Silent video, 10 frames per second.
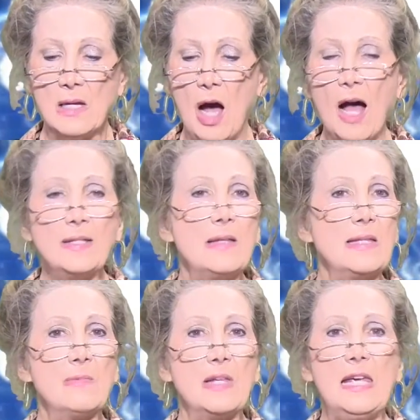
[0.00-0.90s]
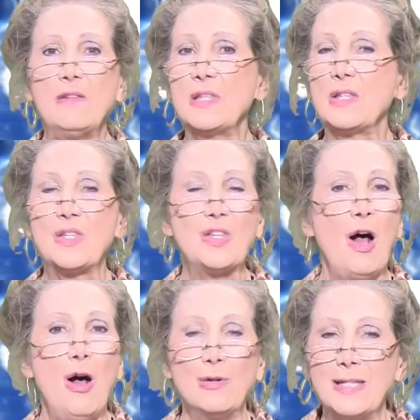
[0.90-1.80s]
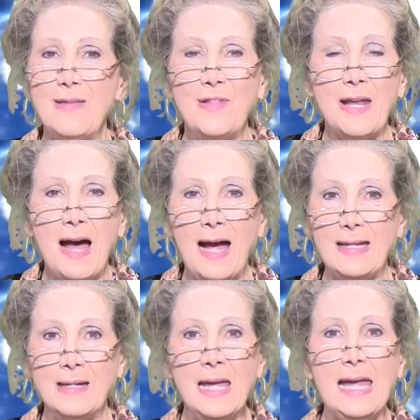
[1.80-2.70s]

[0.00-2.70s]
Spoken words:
God gives us songs in the night.